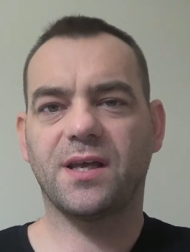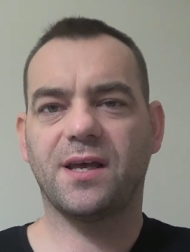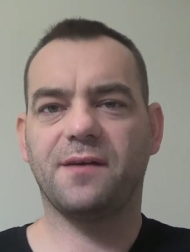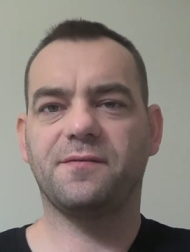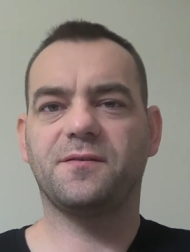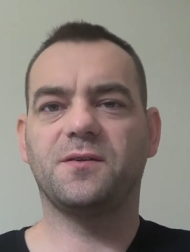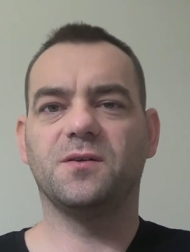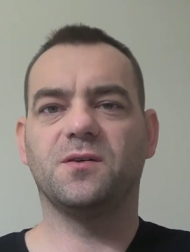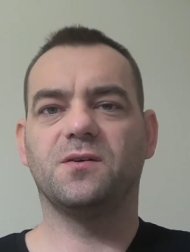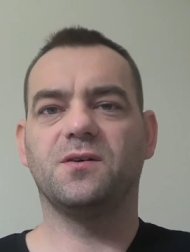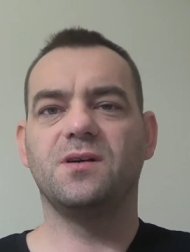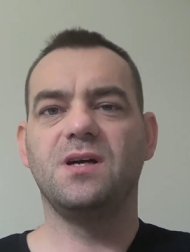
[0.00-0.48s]

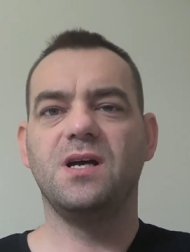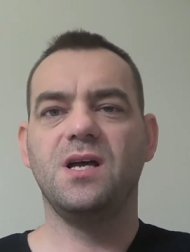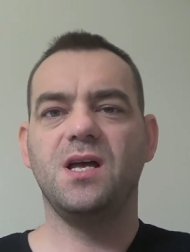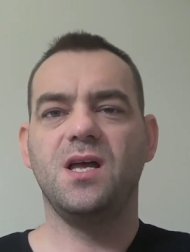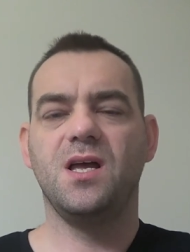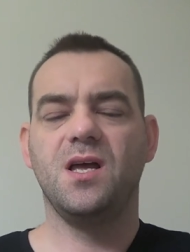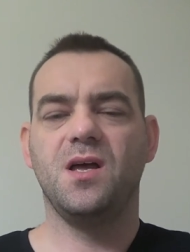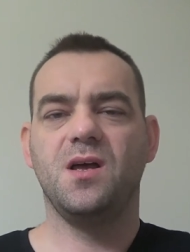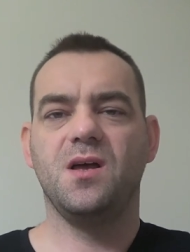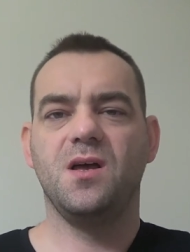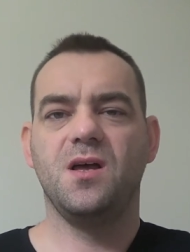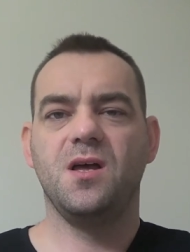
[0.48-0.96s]
have to
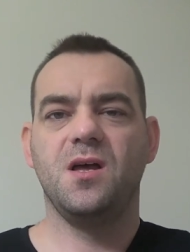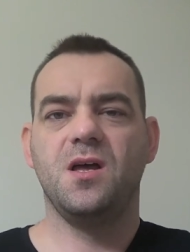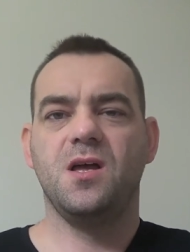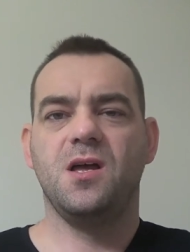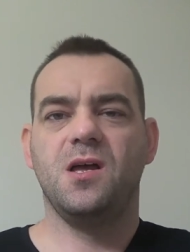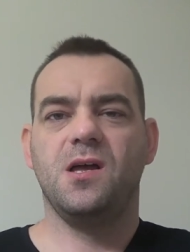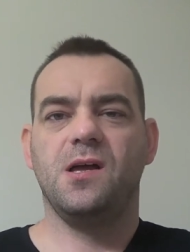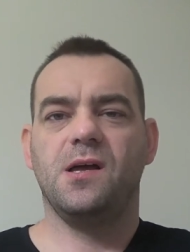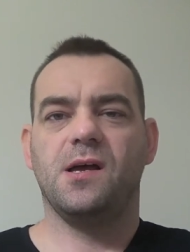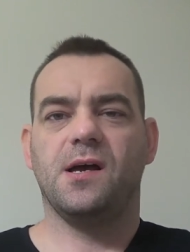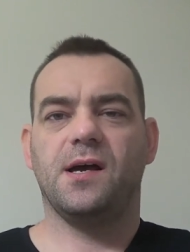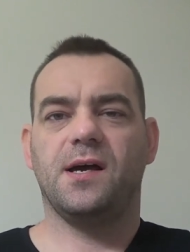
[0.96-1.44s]

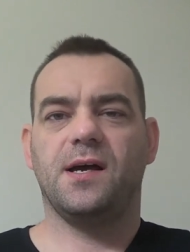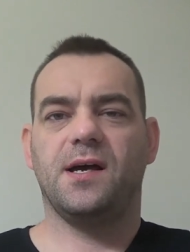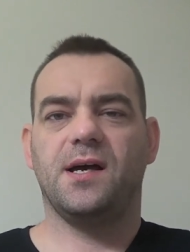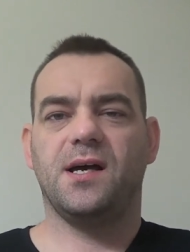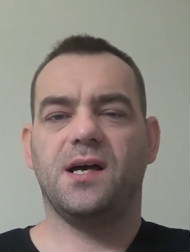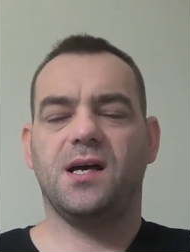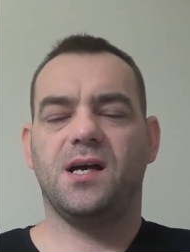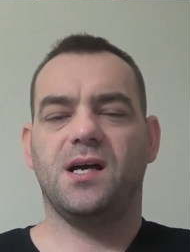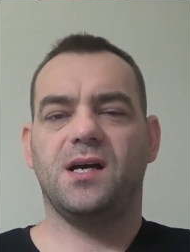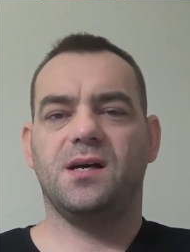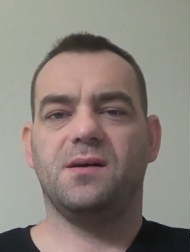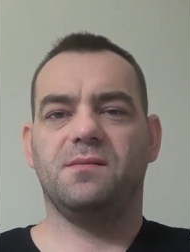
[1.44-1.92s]

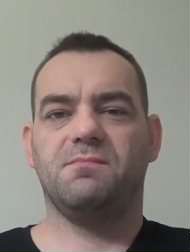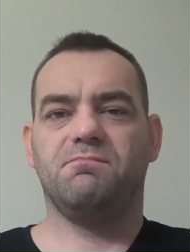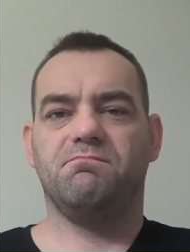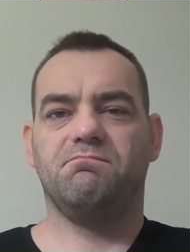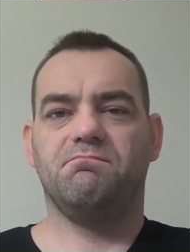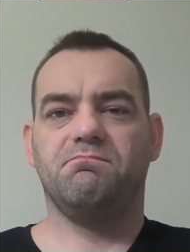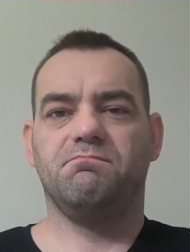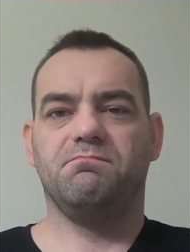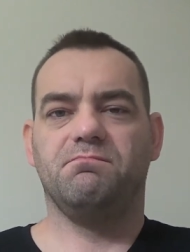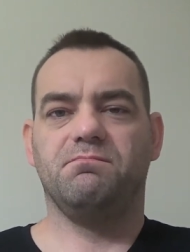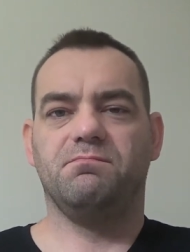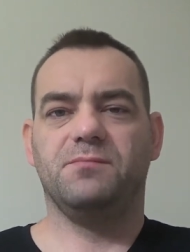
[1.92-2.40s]
uh,
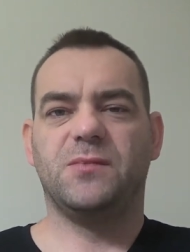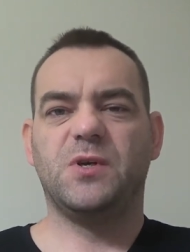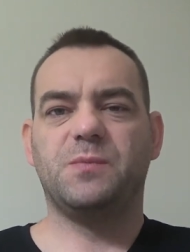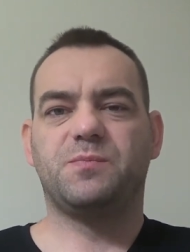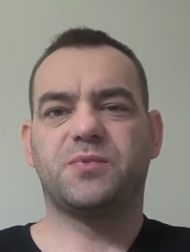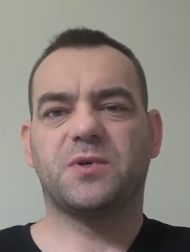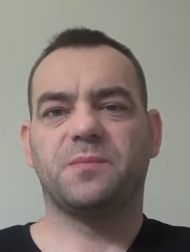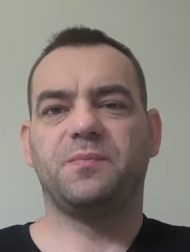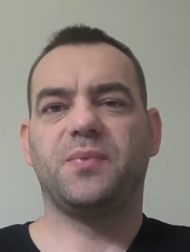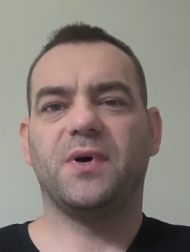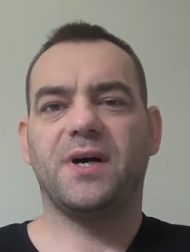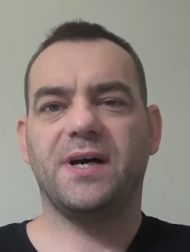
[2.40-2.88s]
be
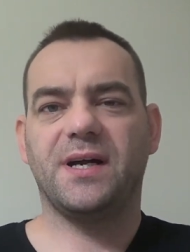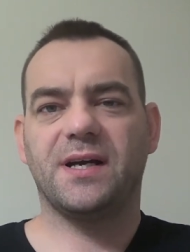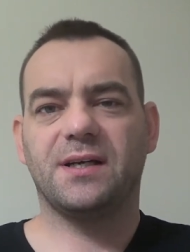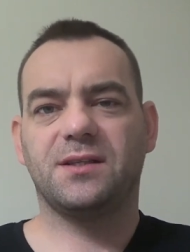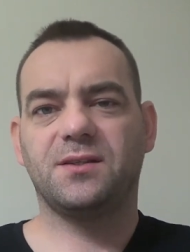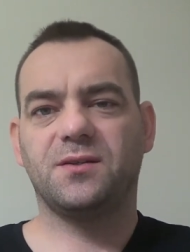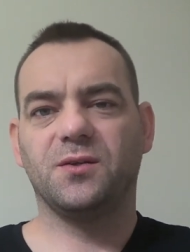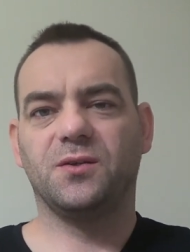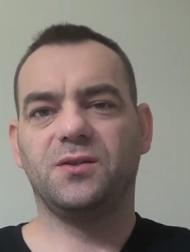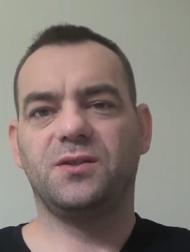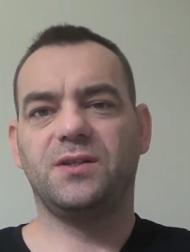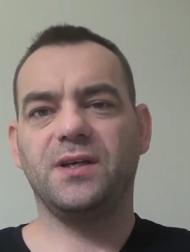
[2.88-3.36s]

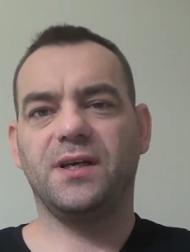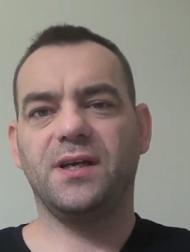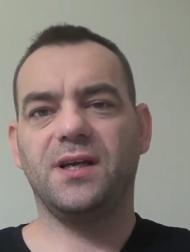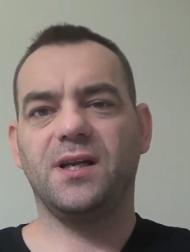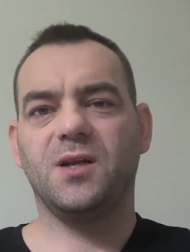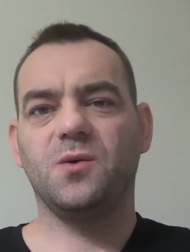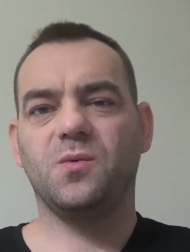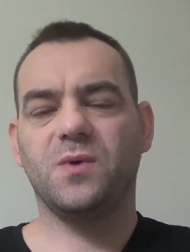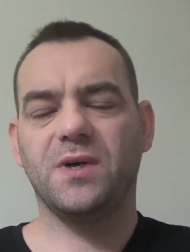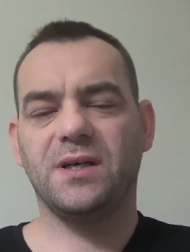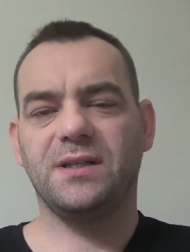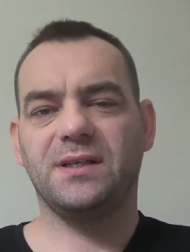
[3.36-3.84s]
prepared to
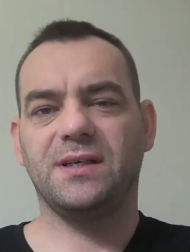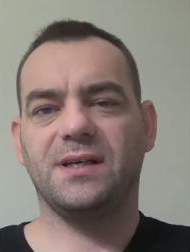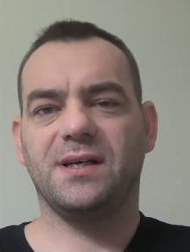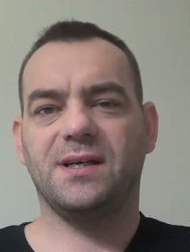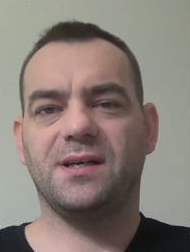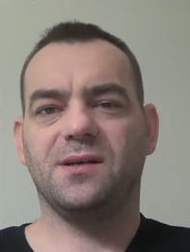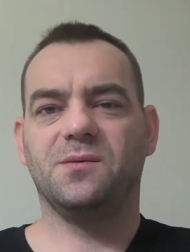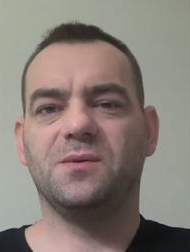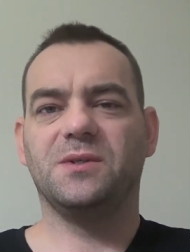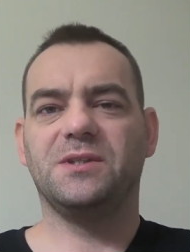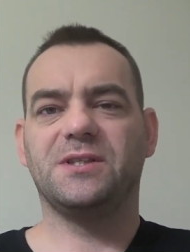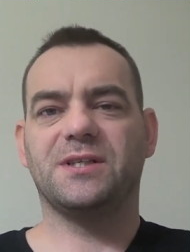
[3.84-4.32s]
deal with,
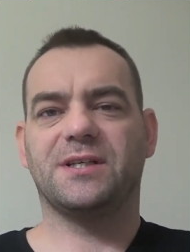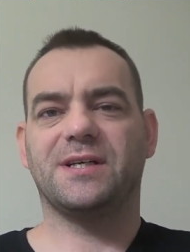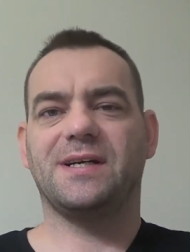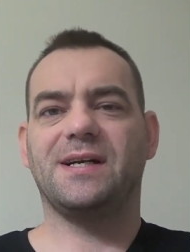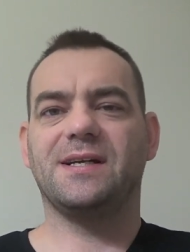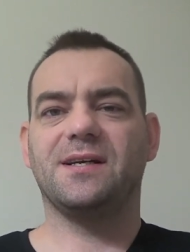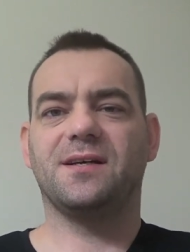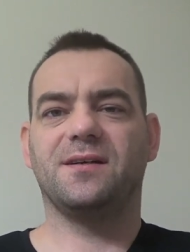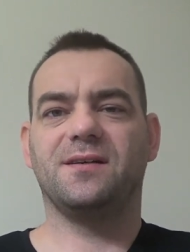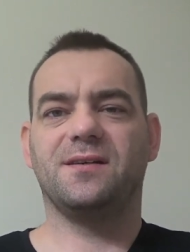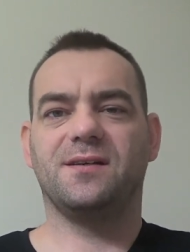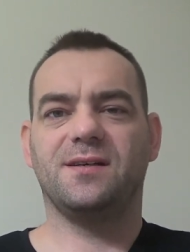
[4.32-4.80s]
uh, with
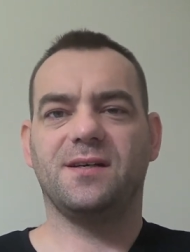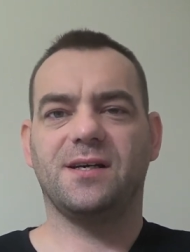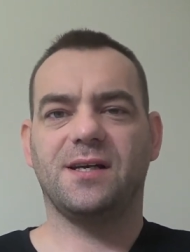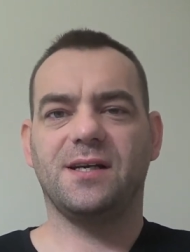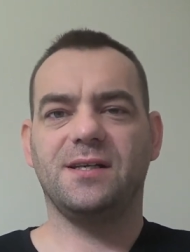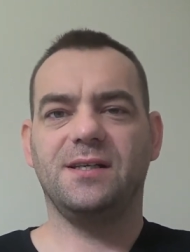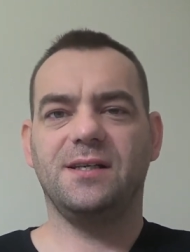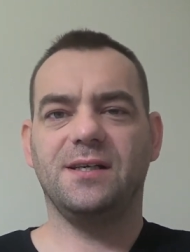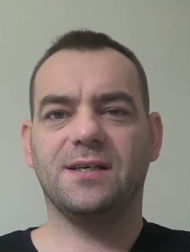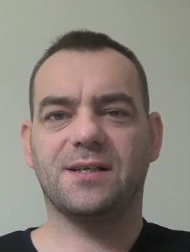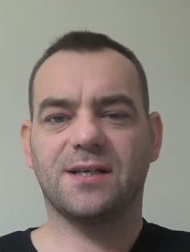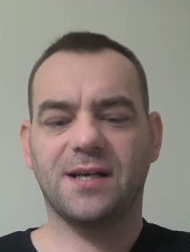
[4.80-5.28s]

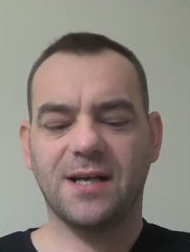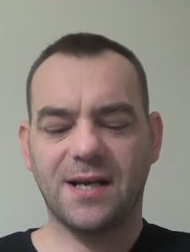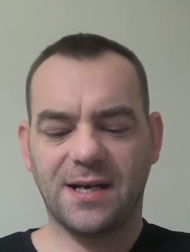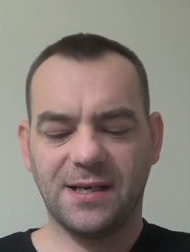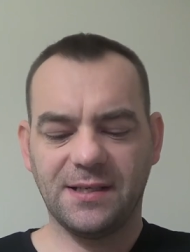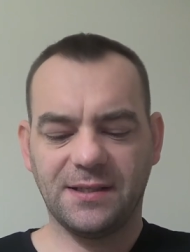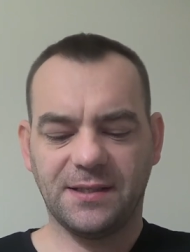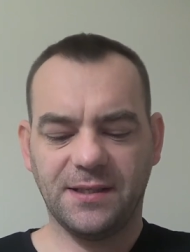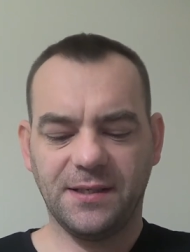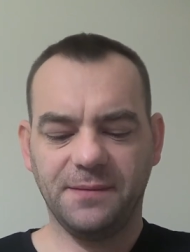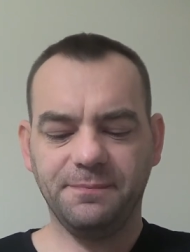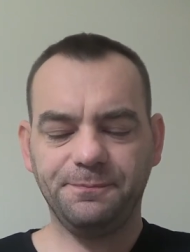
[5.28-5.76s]
the
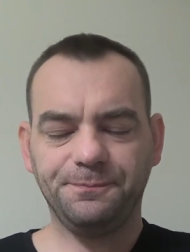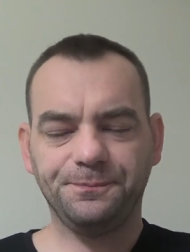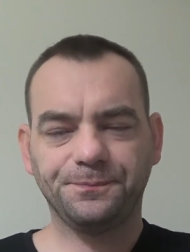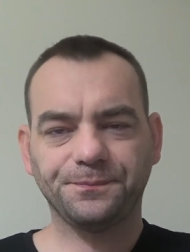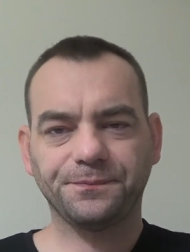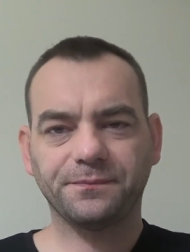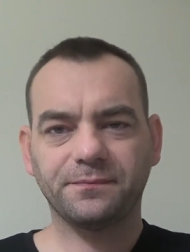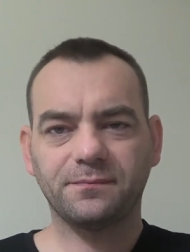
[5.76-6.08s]
reality.